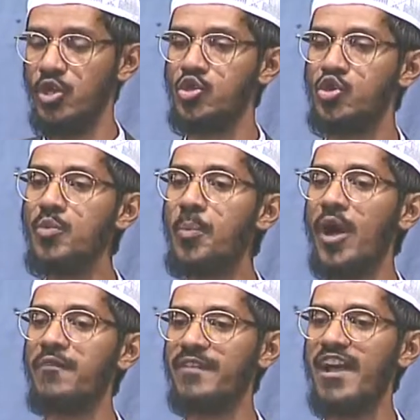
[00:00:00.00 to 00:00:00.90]

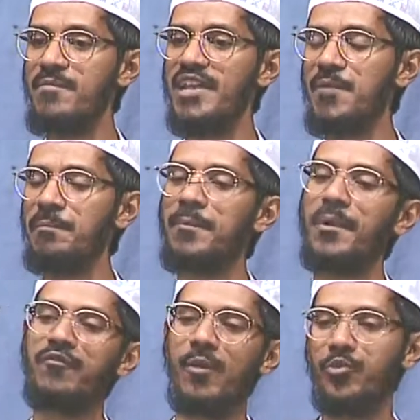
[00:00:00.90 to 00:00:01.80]
2.5 million people
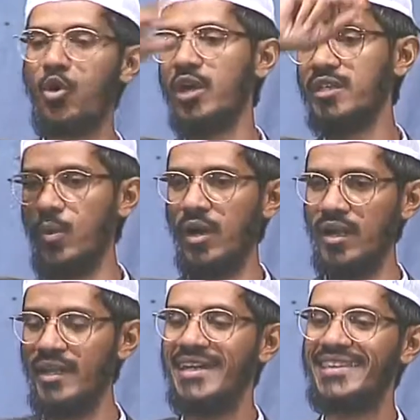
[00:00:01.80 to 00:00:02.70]
from throughout the world.
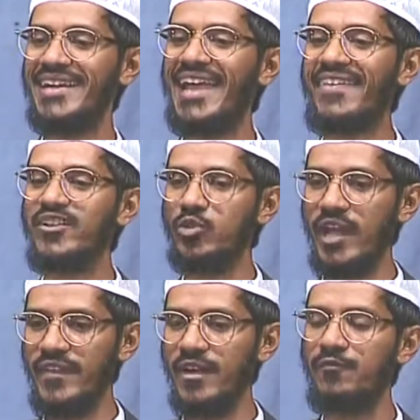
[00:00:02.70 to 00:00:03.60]
They gather
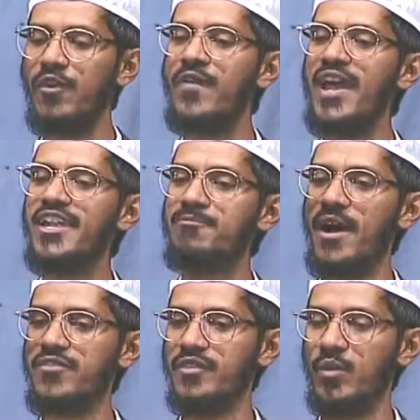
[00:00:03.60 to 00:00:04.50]
together from various parts
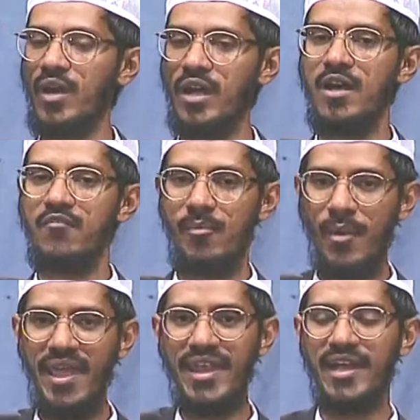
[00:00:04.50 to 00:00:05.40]
of the world, from
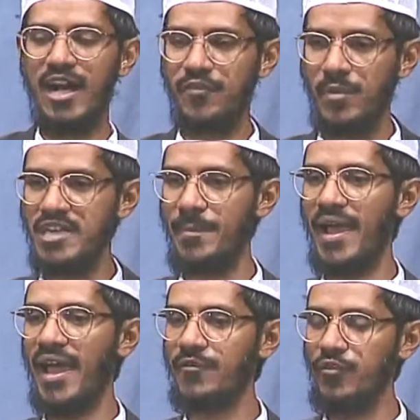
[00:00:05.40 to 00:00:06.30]
America, from
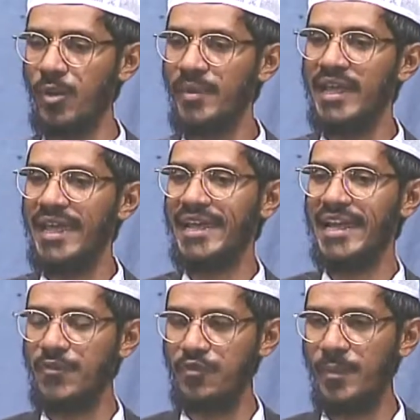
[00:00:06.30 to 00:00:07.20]
Japan, from England,
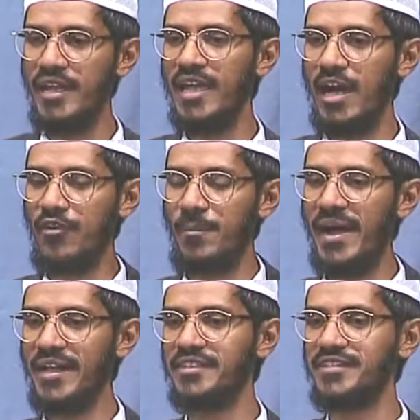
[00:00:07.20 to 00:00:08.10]
from India, from
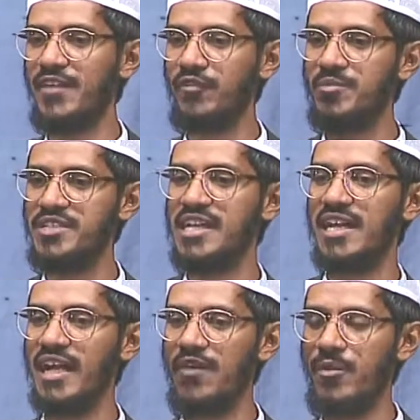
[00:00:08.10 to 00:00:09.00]
Pakistan, from Sri
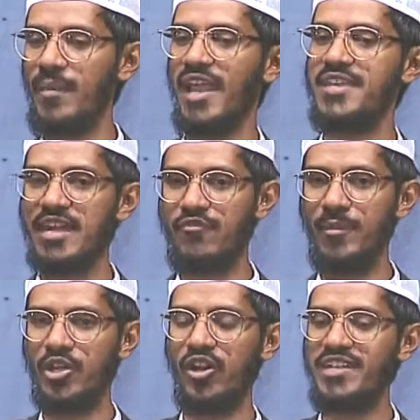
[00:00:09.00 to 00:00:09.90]
Lanka, from Malaysia, from
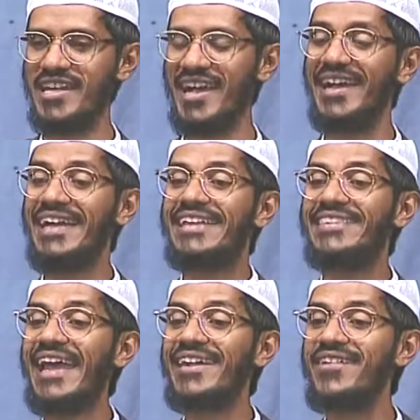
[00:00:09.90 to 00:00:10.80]
Indonesia.
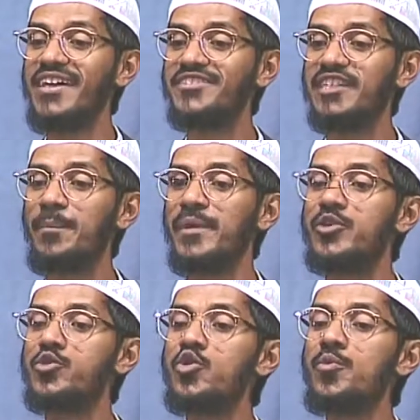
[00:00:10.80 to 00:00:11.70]
They're dressed up in
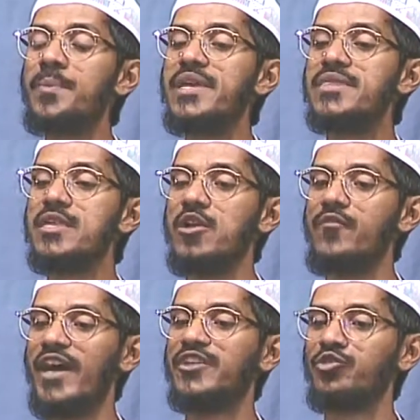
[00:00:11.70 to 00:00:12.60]
two pieces of
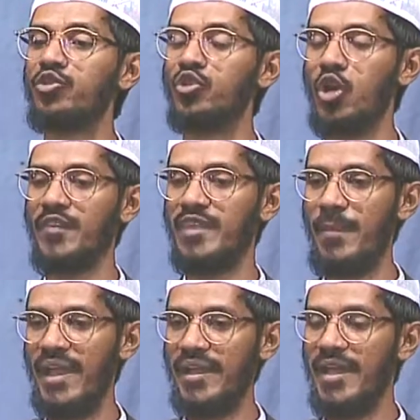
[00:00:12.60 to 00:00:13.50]
unsewn cloth, the
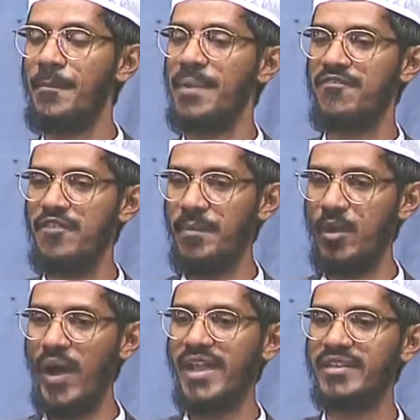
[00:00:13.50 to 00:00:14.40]
men, preferably
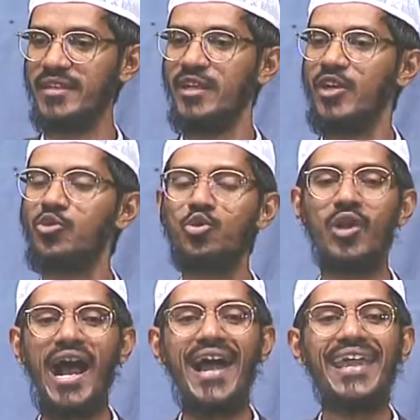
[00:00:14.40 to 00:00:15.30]
white. You
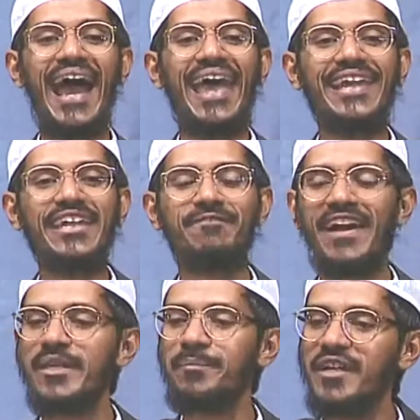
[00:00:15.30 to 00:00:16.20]
can't identify
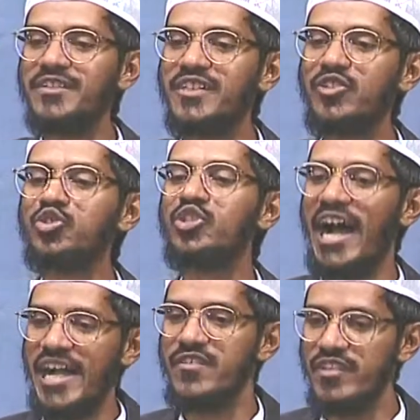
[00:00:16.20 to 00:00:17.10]
the person who's doing
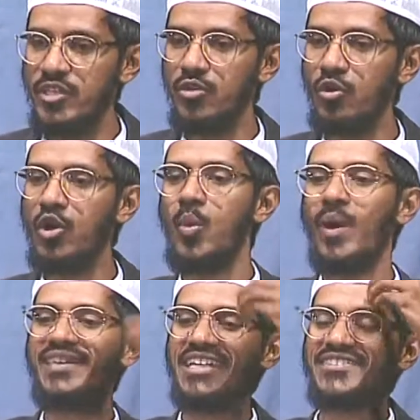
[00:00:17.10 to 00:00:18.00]
Hajj with you,
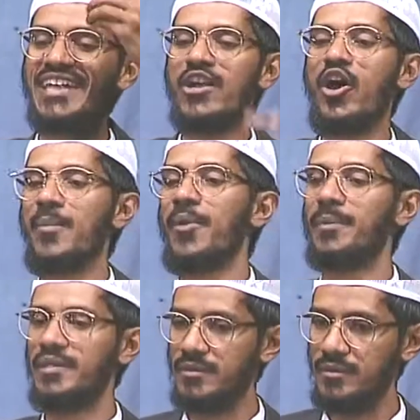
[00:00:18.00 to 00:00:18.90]
whether he's king or a pauper.
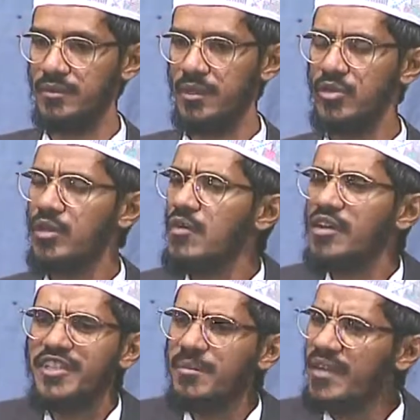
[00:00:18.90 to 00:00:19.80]

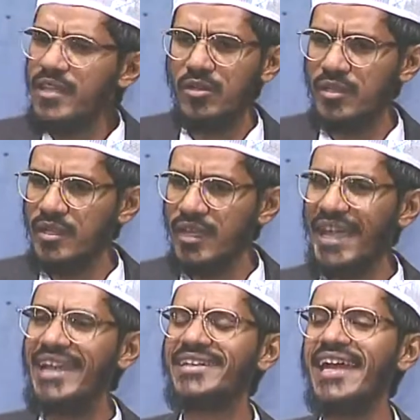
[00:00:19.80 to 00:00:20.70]
Universal Brotherhood,
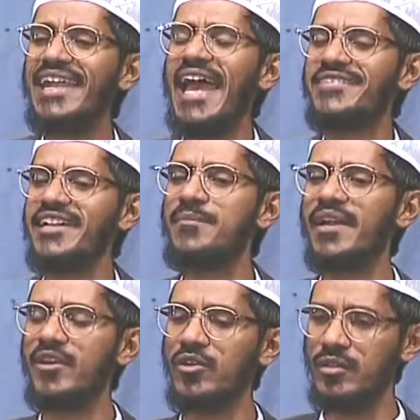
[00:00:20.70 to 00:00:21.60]
International
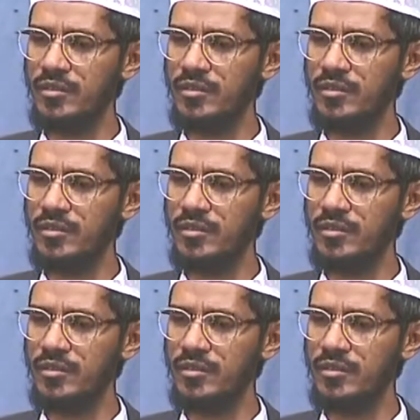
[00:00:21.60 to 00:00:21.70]
Brotherhood.